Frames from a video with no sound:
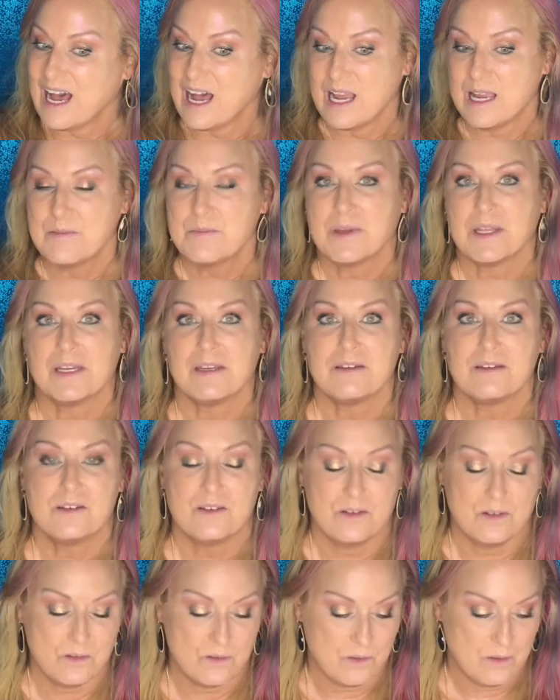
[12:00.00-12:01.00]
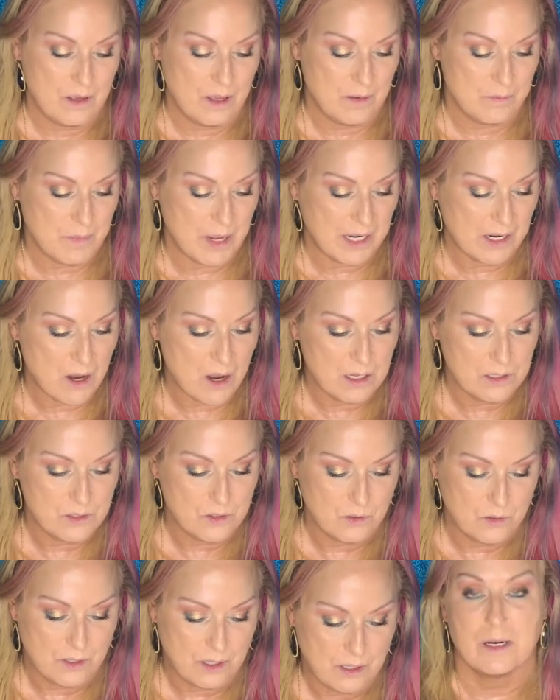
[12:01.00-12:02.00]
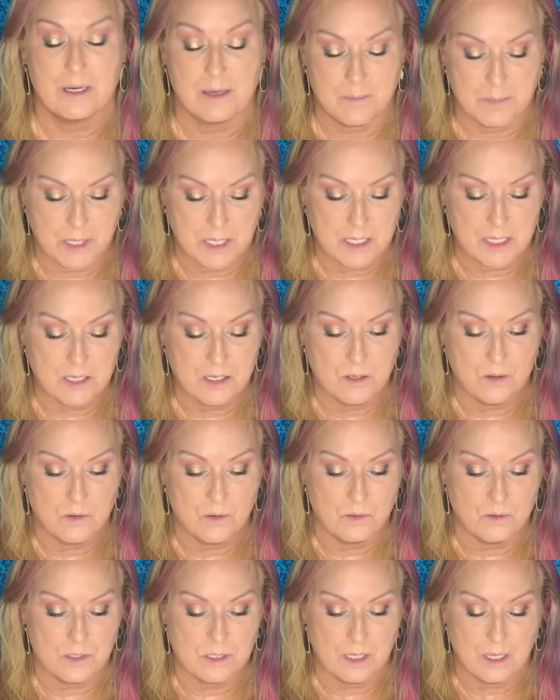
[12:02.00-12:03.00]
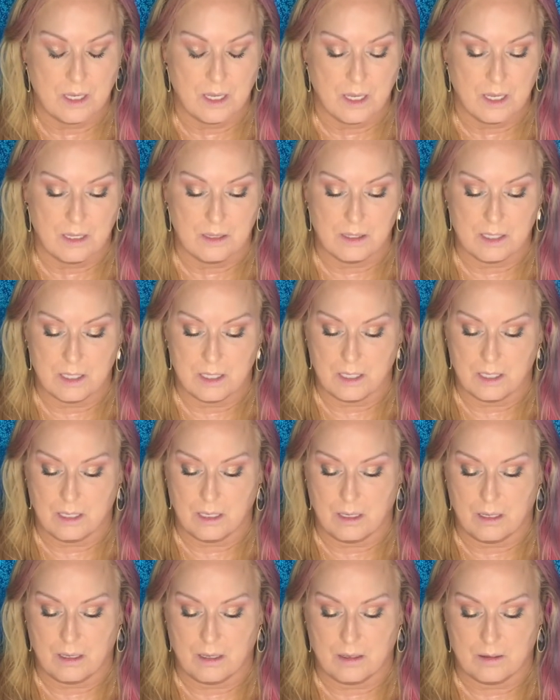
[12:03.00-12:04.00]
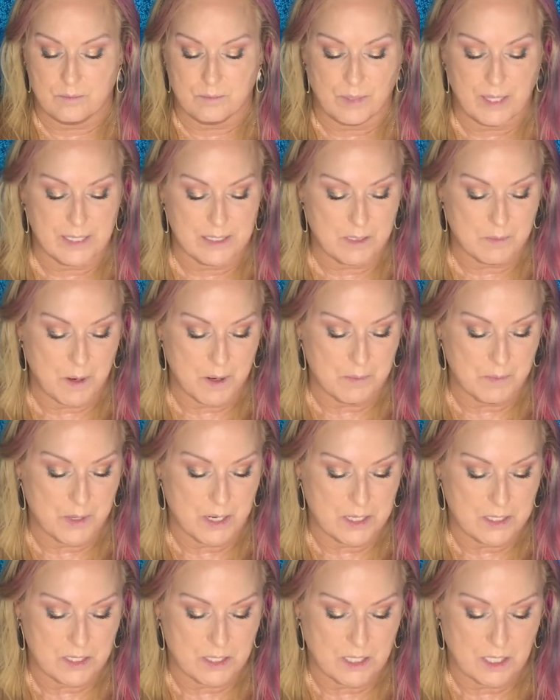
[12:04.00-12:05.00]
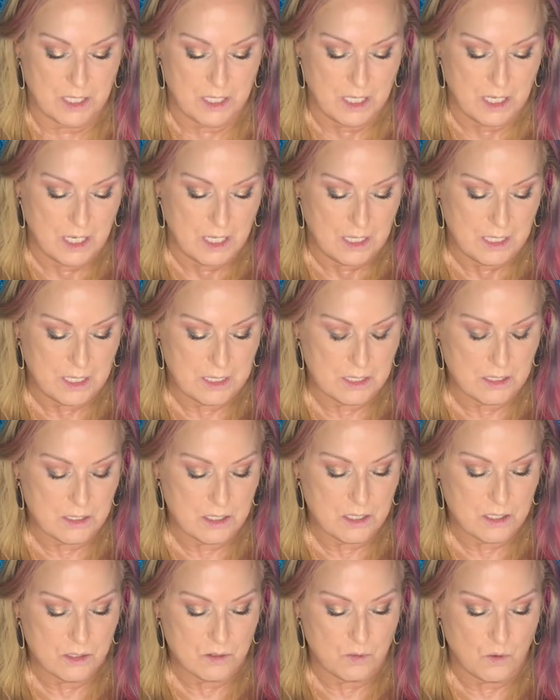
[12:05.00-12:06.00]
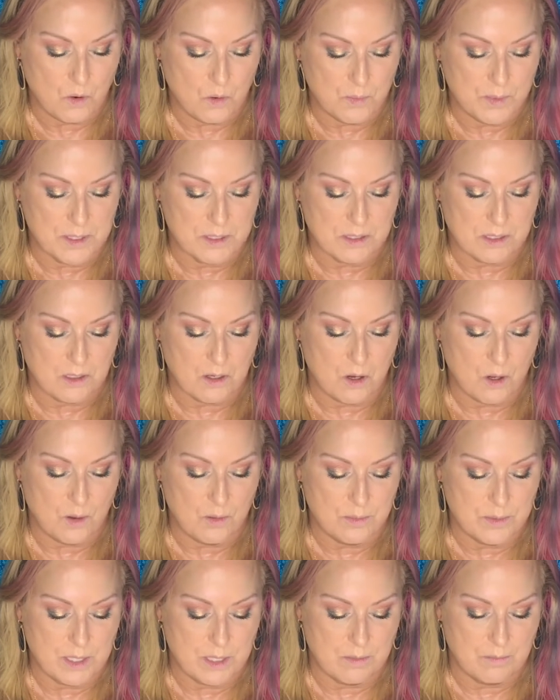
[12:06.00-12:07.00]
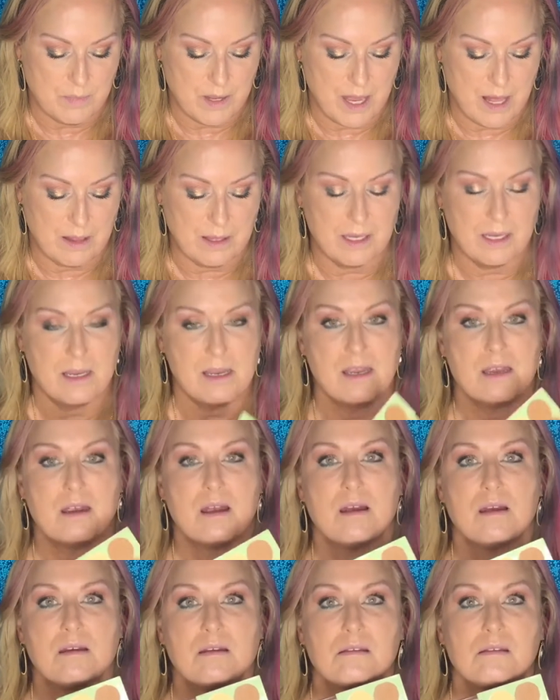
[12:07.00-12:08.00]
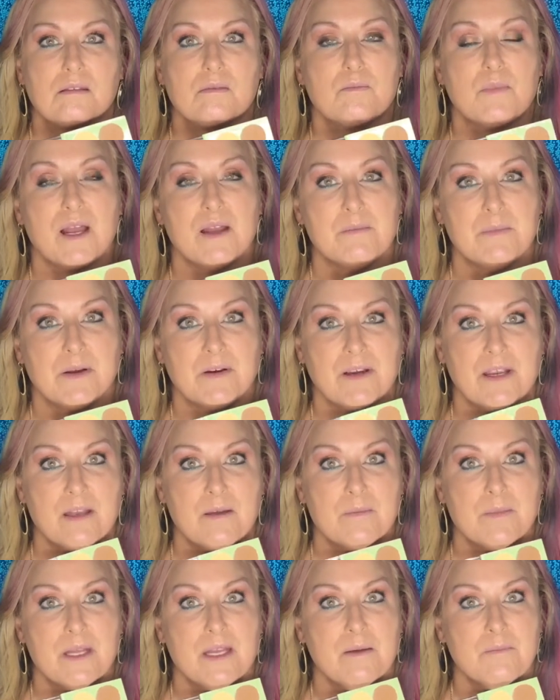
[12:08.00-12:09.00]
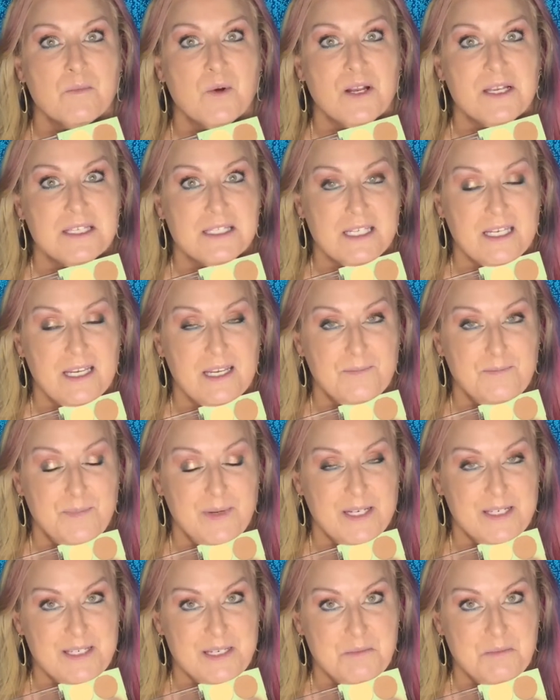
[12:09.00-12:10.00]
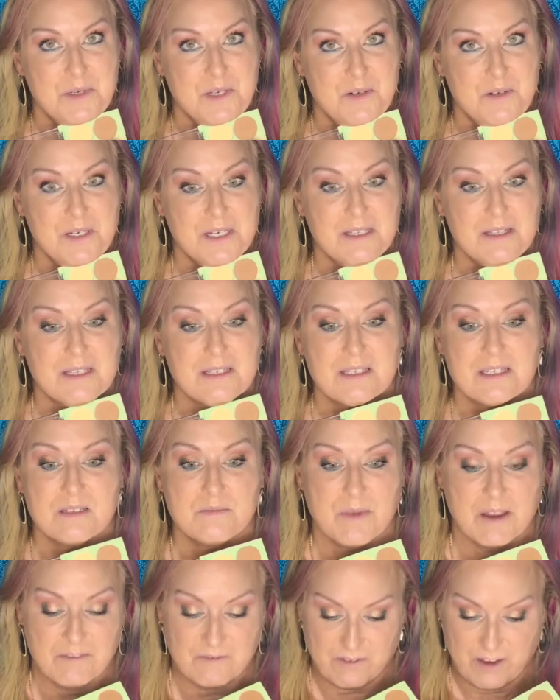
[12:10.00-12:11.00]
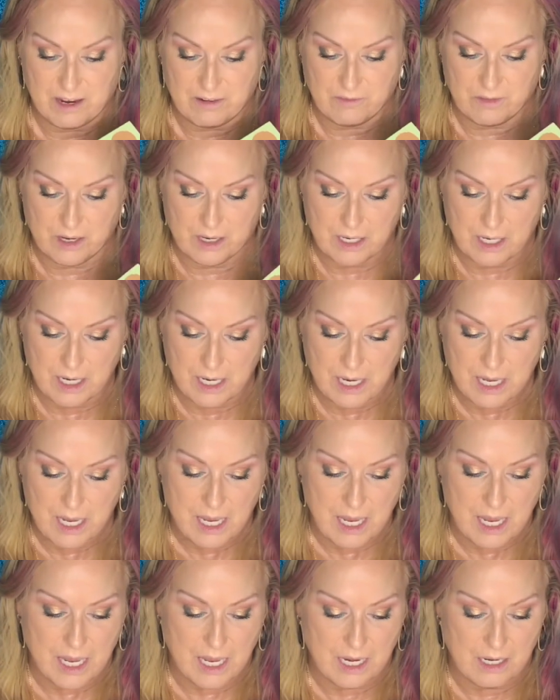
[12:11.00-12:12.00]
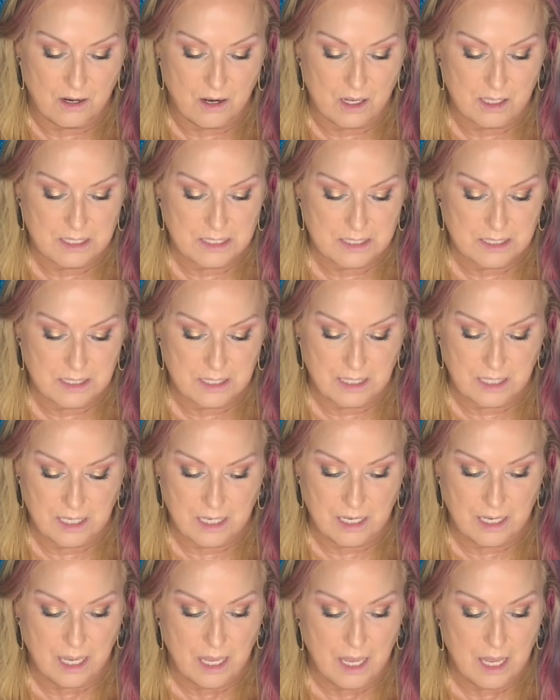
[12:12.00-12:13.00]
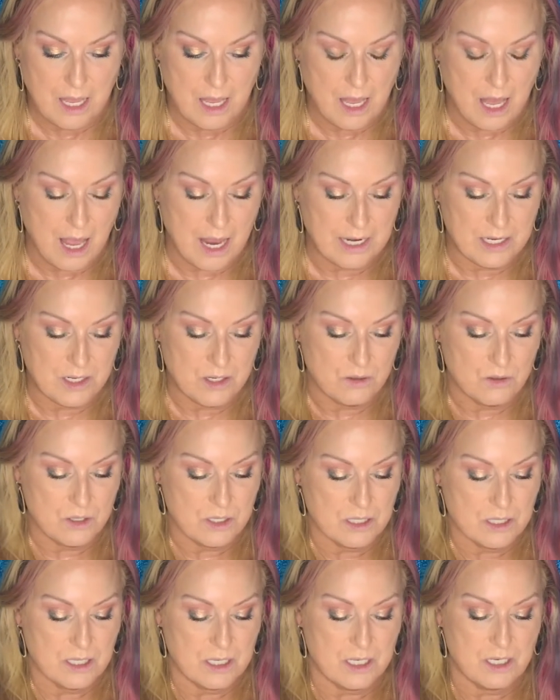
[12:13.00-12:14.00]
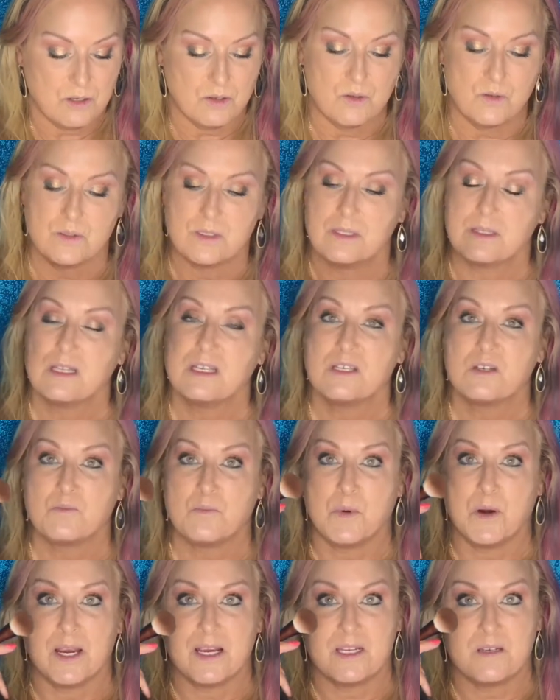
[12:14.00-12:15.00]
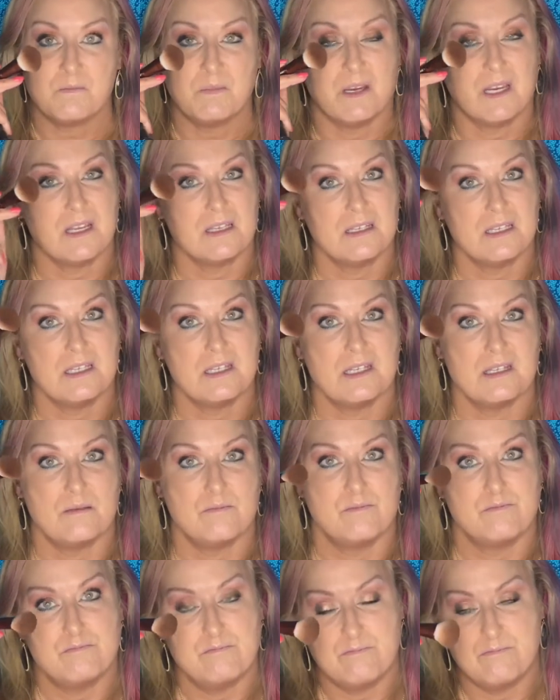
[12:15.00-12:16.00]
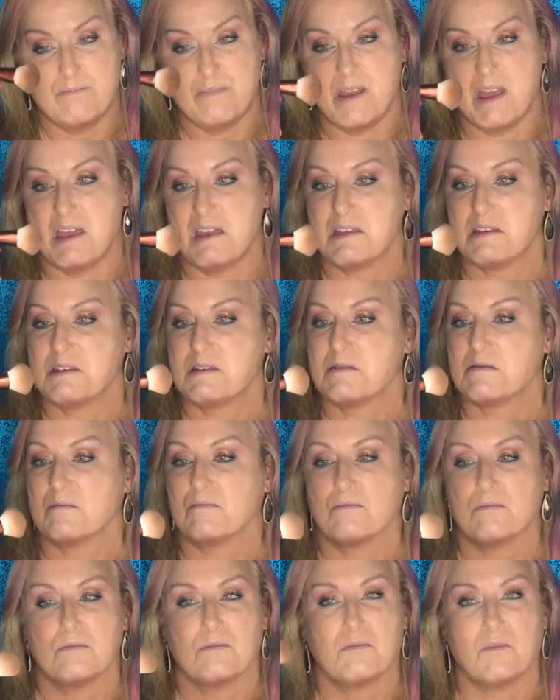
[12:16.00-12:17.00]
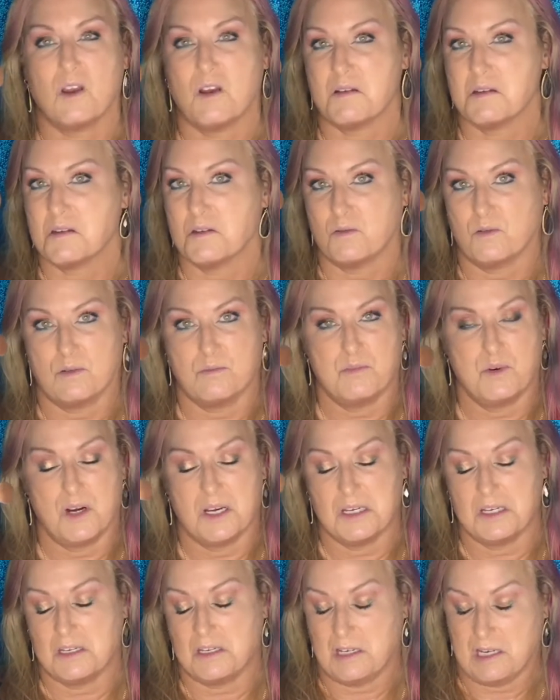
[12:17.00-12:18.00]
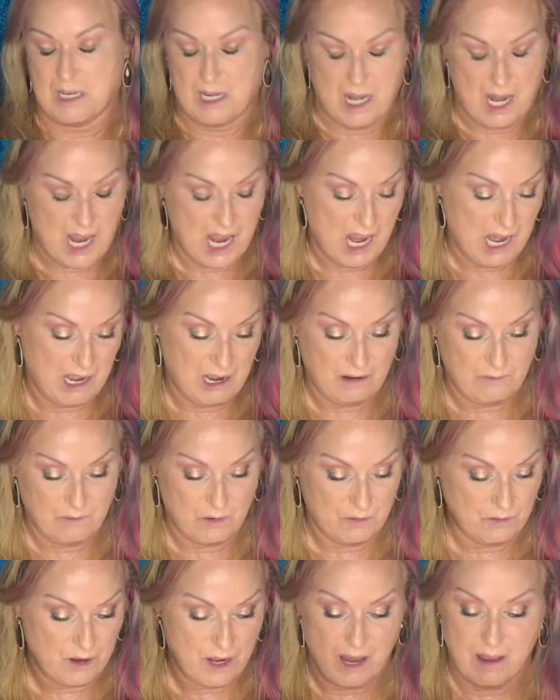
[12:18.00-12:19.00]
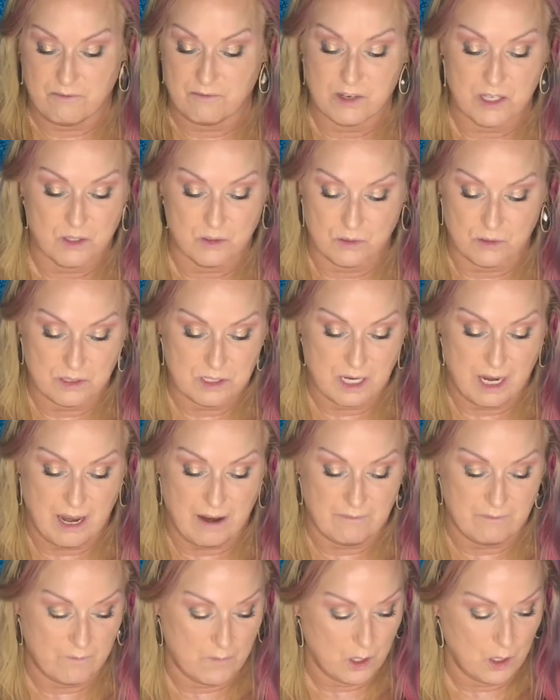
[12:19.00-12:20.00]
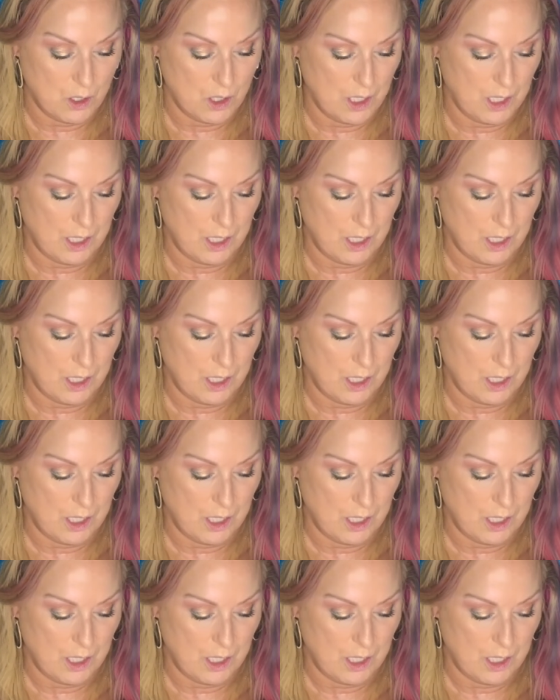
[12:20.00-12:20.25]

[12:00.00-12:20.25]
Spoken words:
I am going to do my contour, and I'm going to use the Blendsmart brush. This is the Strobe and Sculpt palette by Miriam NYC and Pixie Beauty. This is my favorite, and honestly, I usually use this brush because it's the best contour brush I ever have used, ever.